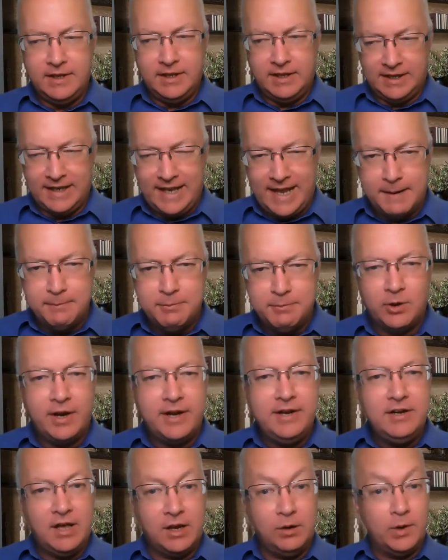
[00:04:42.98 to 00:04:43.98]

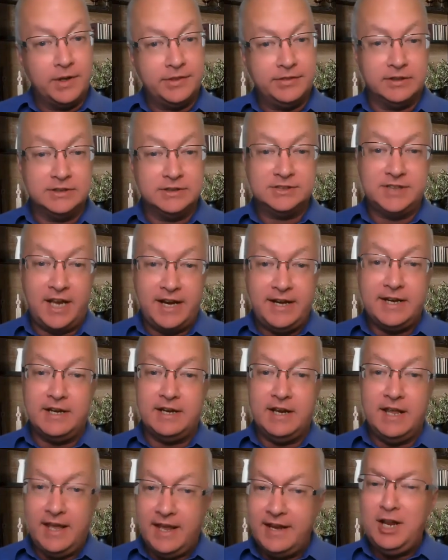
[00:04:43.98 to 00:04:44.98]
elaborate on what they're
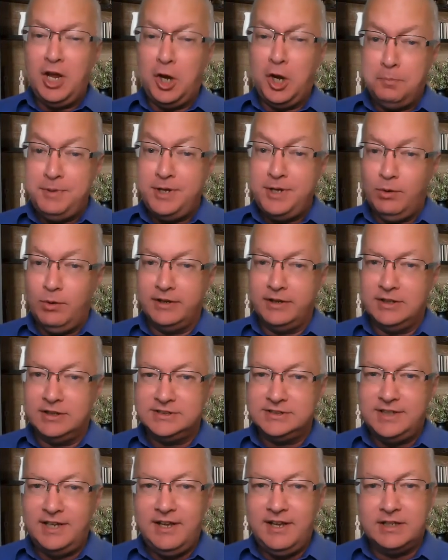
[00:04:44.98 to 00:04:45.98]
saying and help you
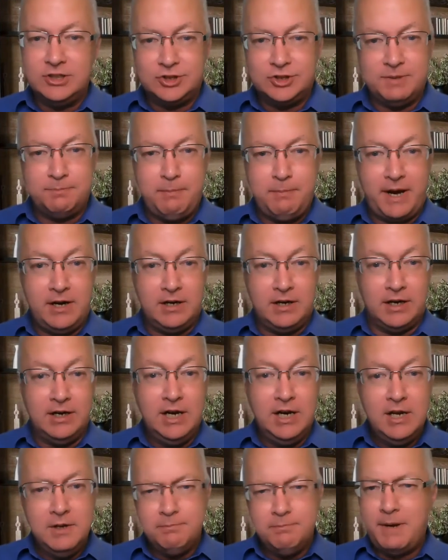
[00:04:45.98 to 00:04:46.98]
understand is to mirror
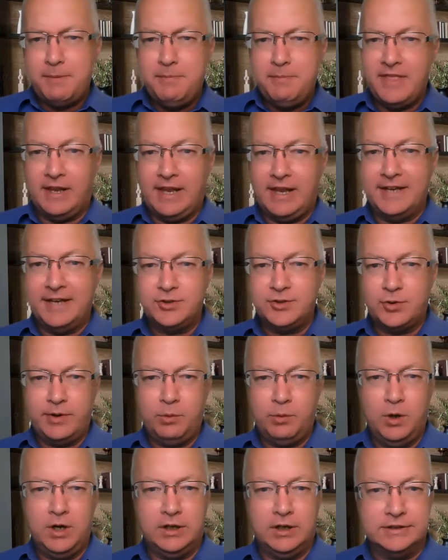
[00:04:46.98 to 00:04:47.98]
maybe the last 3
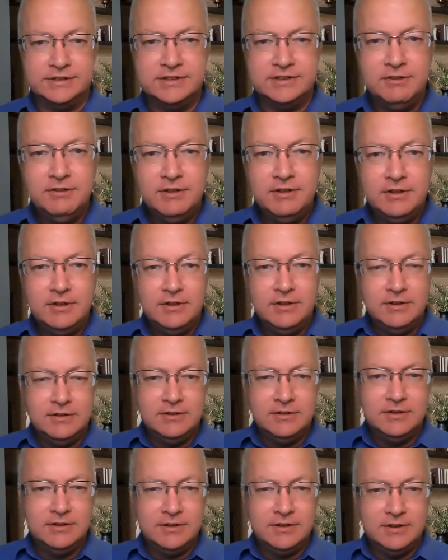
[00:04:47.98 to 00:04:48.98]
words.
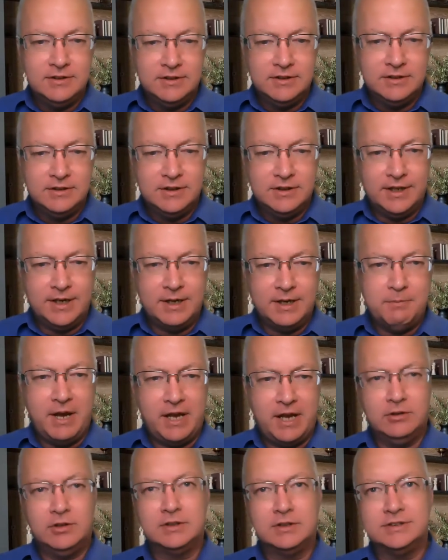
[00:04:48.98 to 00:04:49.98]
And it
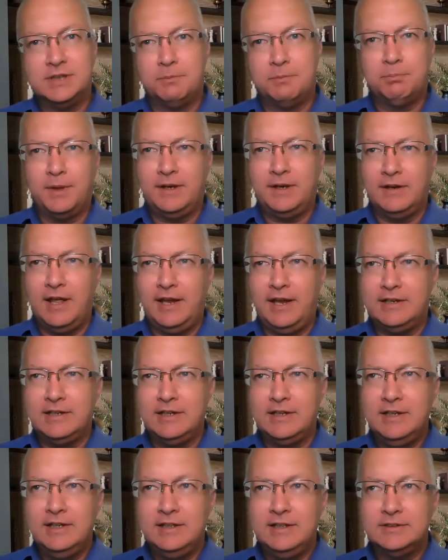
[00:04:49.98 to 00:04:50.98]
might look something
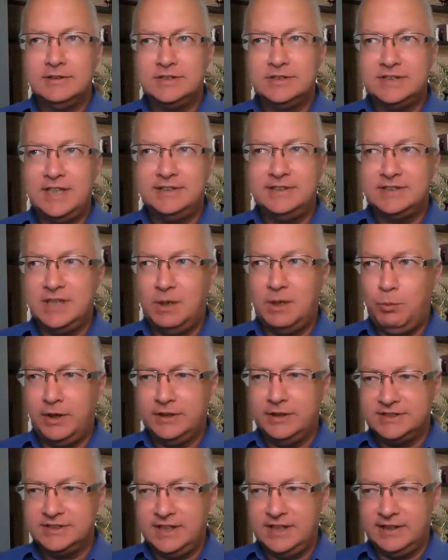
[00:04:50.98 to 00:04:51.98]
like, say
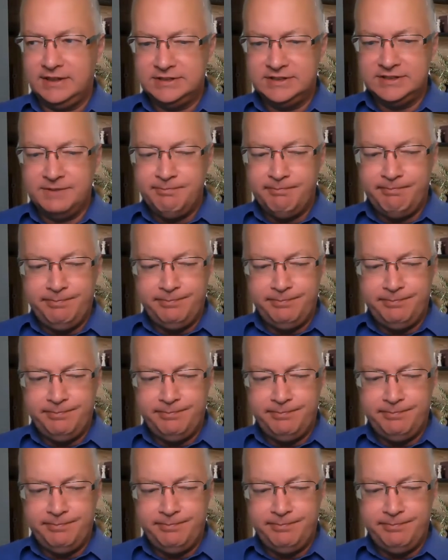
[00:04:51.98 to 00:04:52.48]
someone says,